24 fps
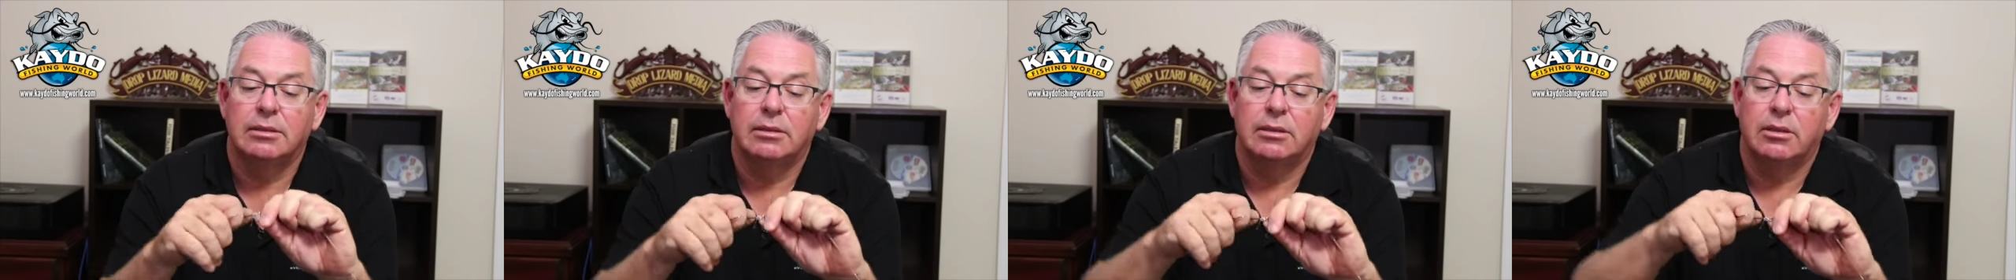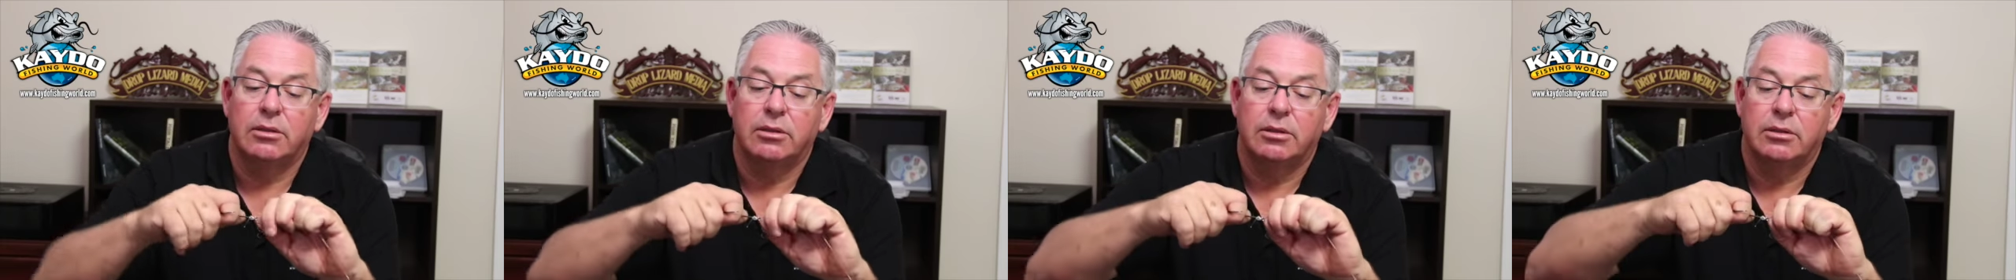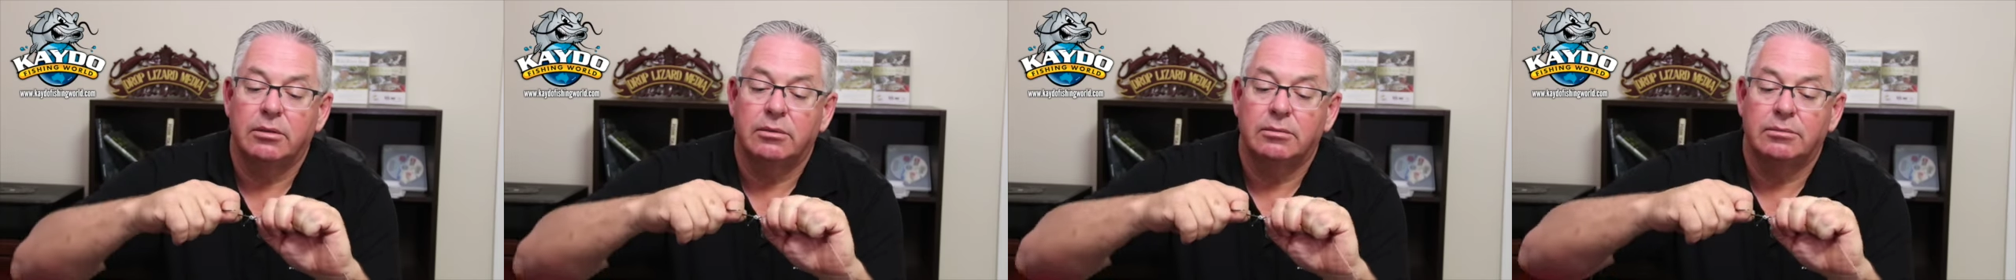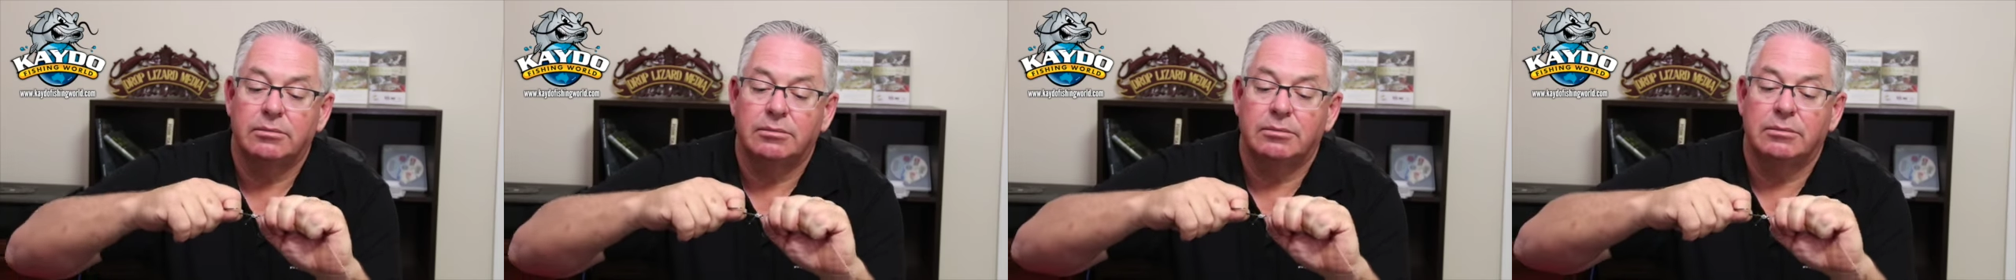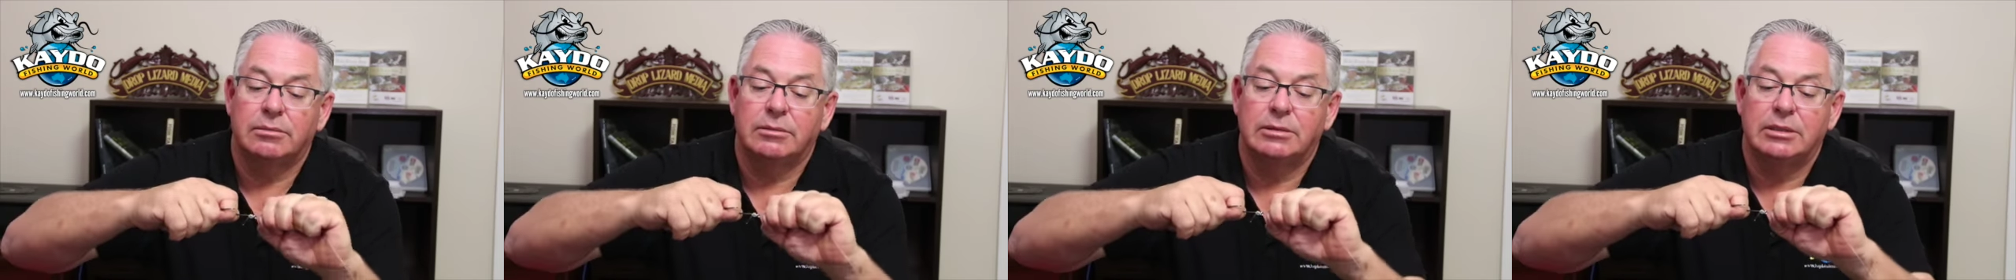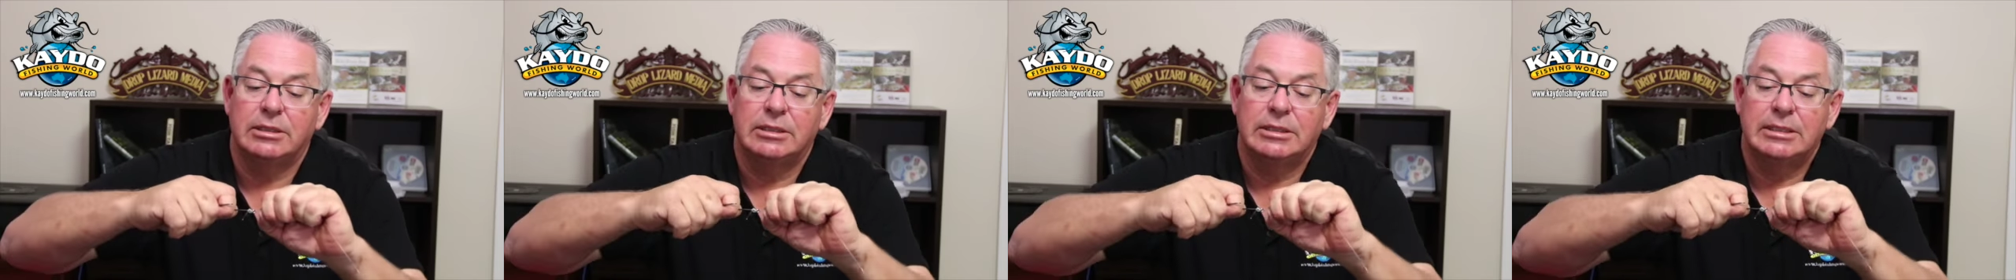on
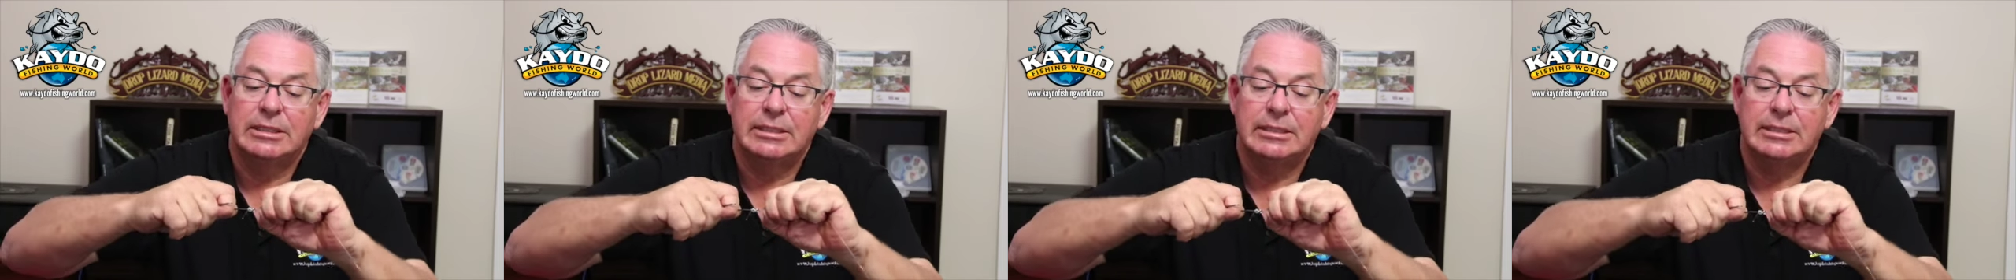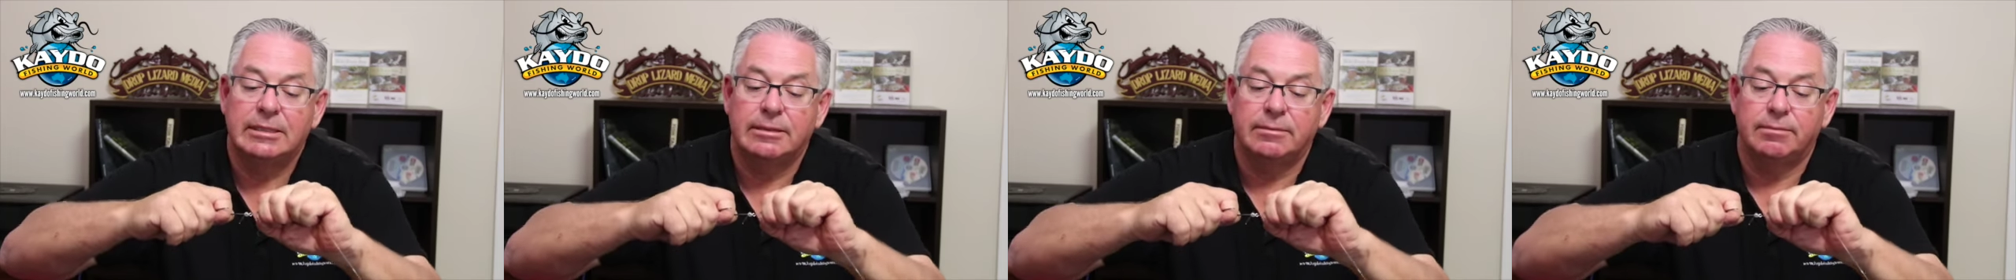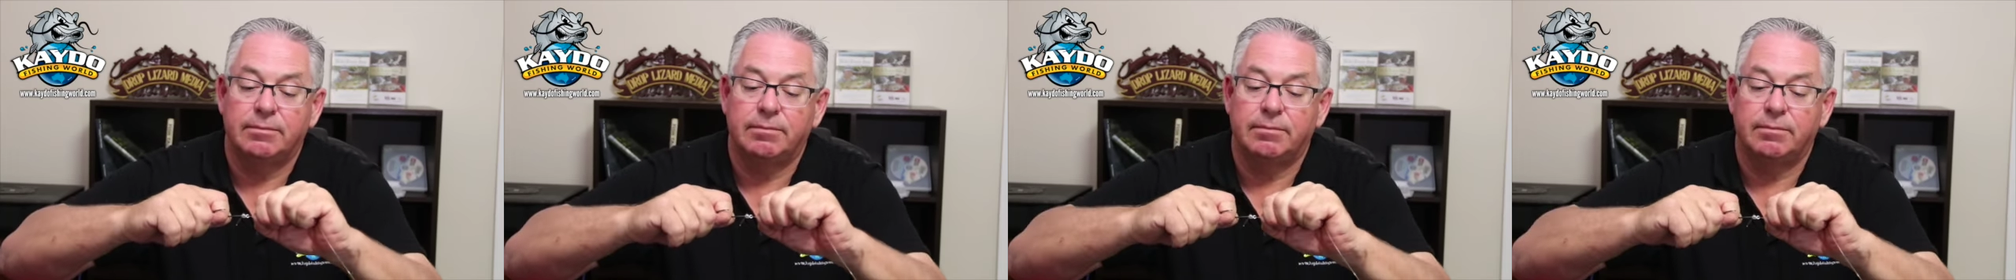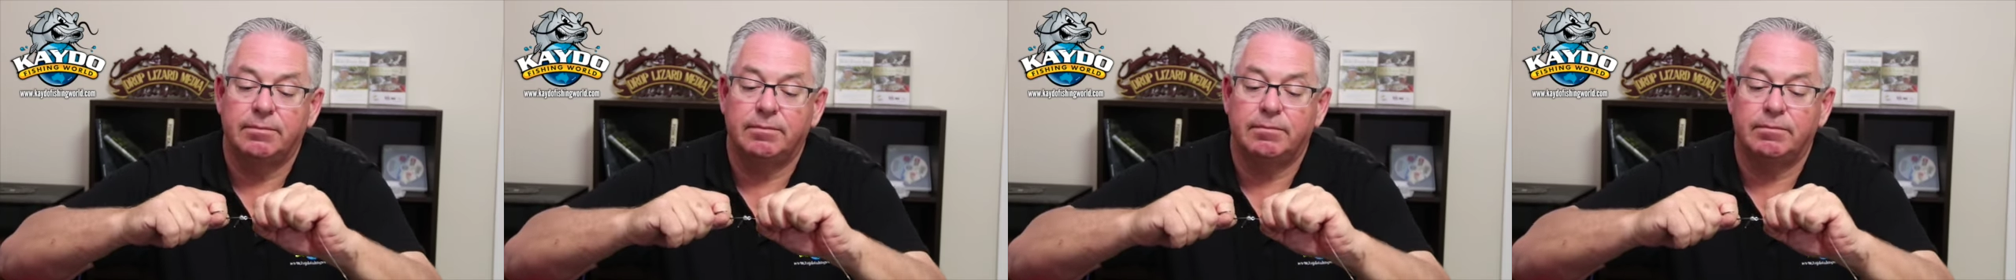the leader